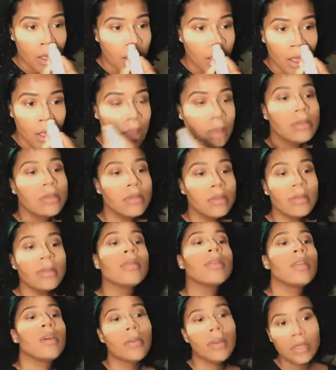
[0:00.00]
But I'm not trying to
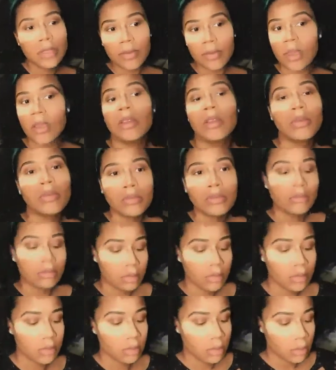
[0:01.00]
look like Mike Jack out
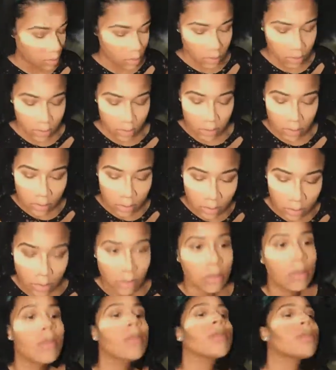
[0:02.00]
here. But
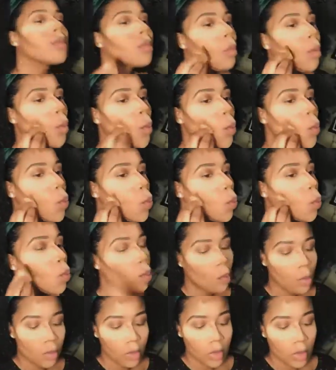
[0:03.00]

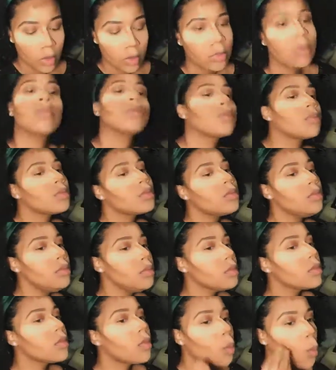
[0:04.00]
little chisel
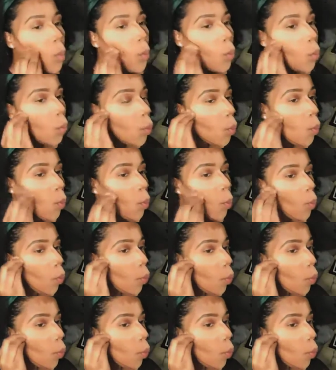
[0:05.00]
is not that bad.